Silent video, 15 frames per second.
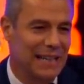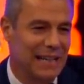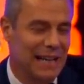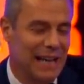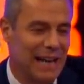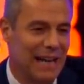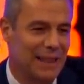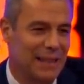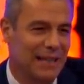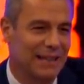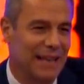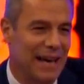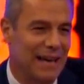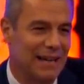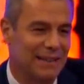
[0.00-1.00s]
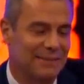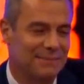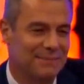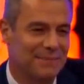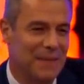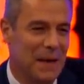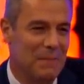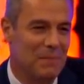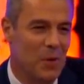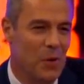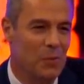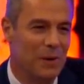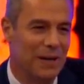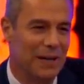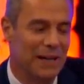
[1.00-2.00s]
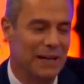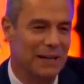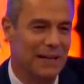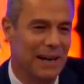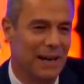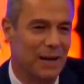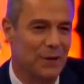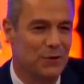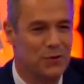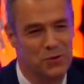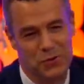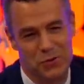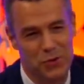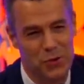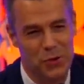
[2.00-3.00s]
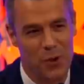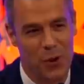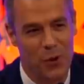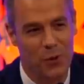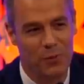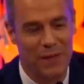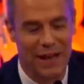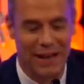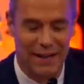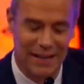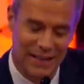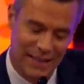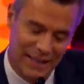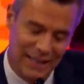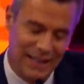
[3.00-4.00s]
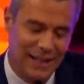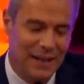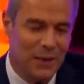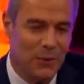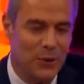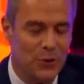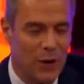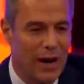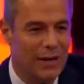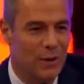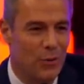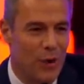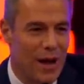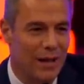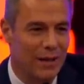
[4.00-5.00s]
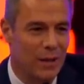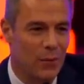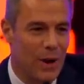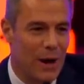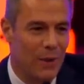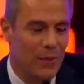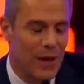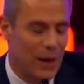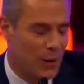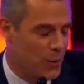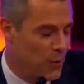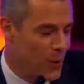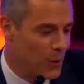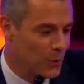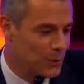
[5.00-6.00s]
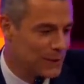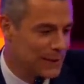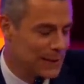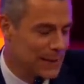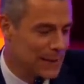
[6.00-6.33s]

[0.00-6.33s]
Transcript: And, and I think that, that moment, it, it kind of drew home that we tried to rally around that quote,